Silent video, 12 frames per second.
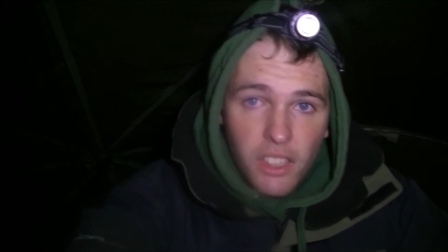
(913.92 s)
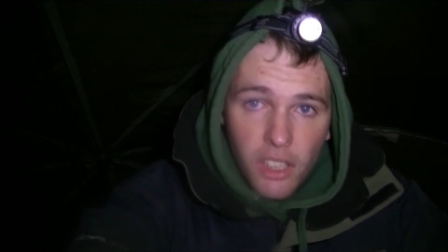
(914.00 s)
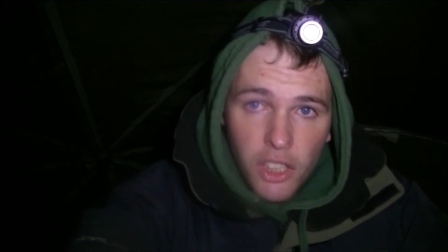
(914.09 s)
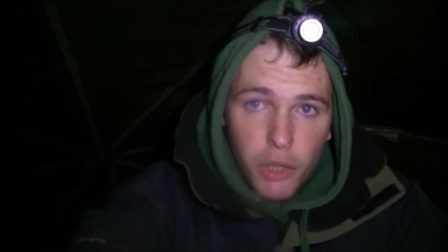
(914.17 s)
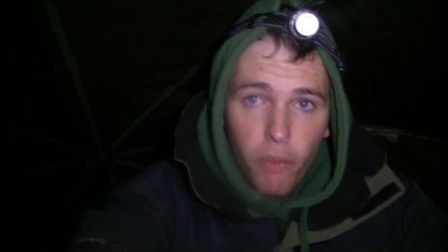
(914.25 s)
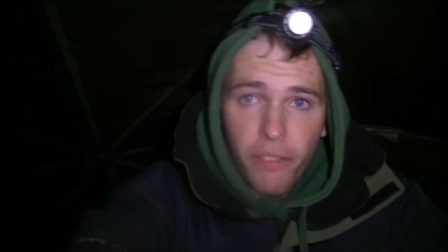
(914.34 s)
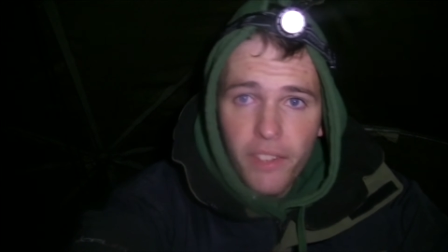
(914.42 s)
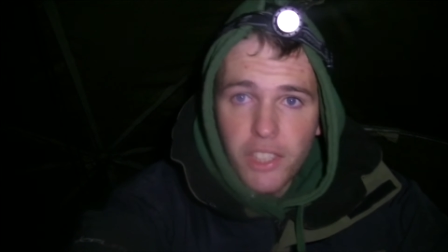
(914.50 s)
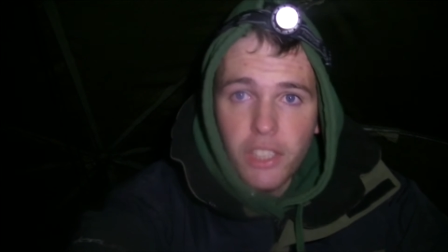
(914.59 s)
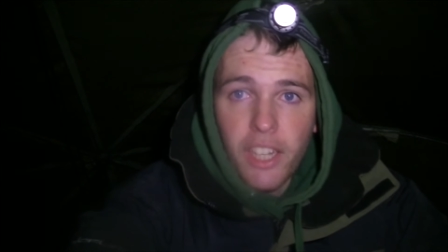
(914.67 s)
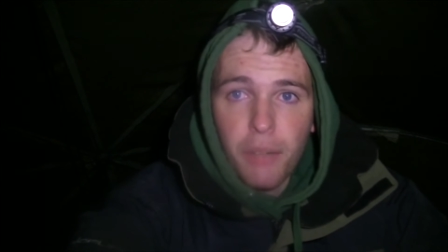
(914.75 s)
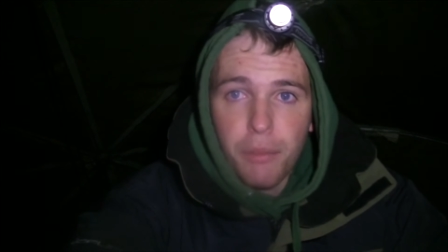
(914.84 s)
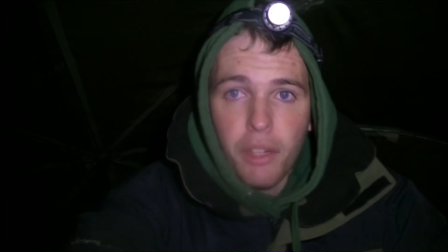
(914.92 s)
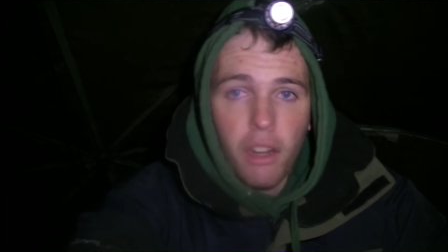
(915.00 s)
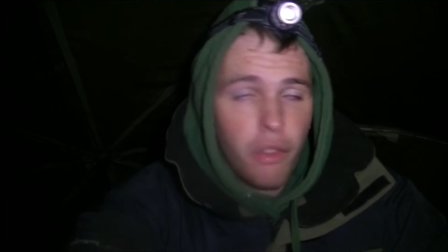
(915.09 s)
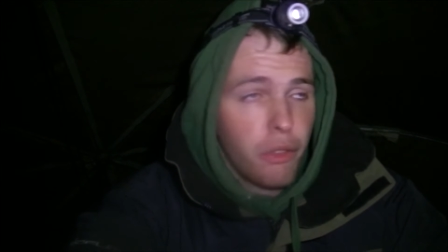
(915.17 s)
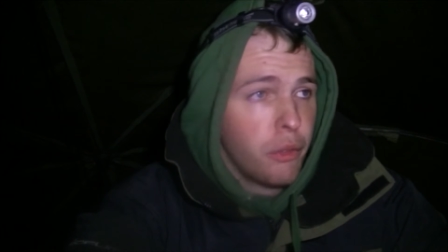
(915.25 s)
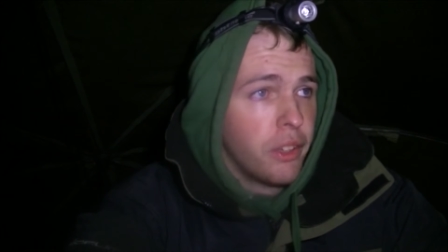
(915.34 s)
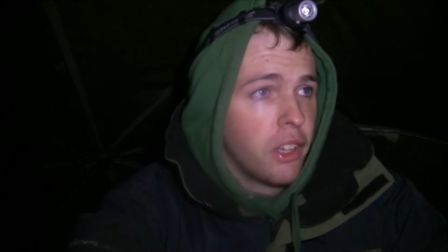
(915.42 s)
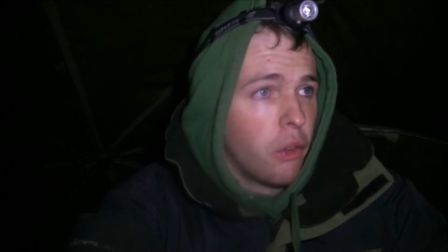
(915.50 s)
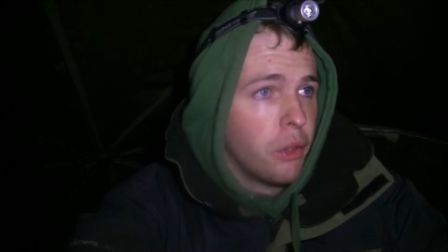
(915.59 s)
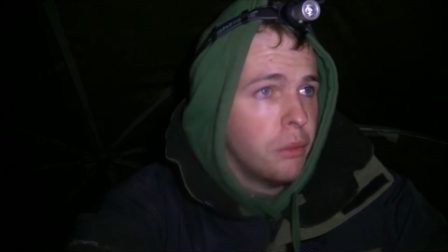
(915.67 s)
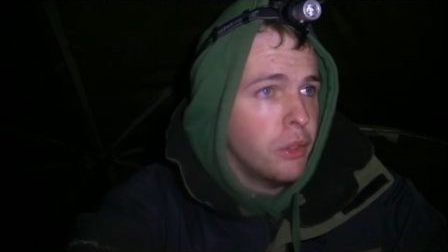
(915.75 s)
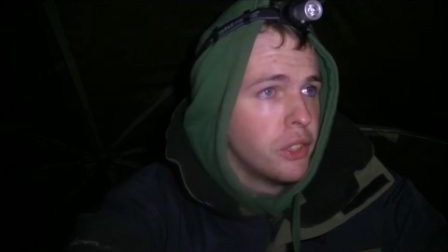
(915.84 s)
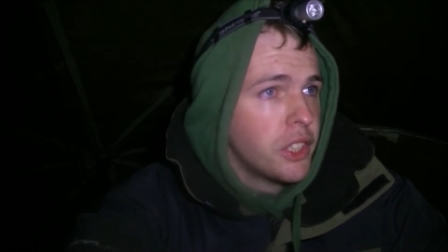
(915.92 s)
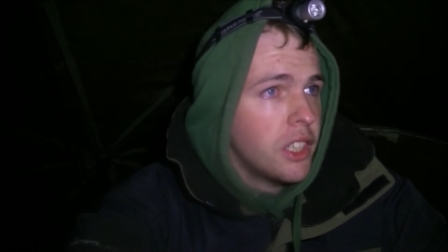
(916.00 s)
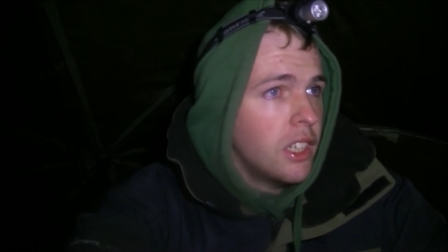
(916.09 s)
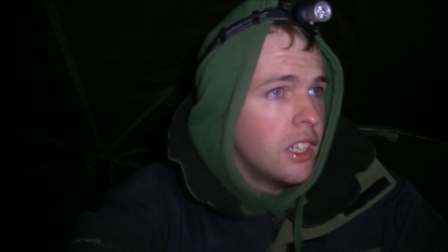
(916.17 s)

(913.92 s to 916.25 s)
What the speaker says: so I think that's going to help me a lot through the colder months.